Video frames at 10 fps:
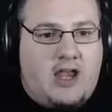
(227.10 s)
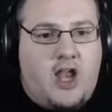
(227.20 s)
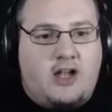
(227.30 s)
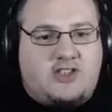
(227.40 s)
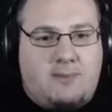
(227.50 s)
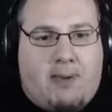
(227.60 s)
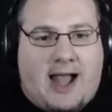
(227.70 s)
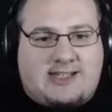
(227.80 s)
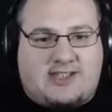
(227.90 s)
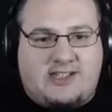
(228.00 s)
Right, London
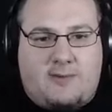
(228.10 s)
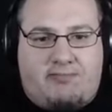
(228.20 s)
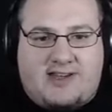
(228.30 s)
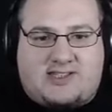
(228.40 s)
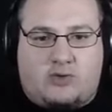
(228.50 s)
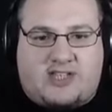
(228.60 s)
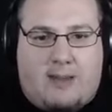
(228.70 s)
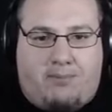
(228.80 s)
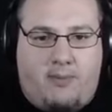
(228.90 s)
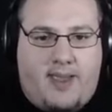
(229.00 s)
Paddington to Bristol
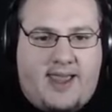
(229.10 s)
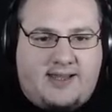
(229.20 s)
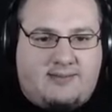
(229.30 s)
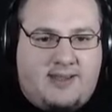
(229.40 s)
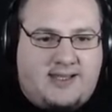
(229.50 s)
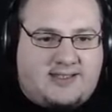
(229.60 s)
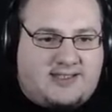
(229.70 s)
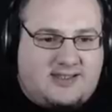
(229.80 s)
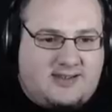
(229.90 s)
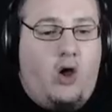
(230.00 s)
Temple meets...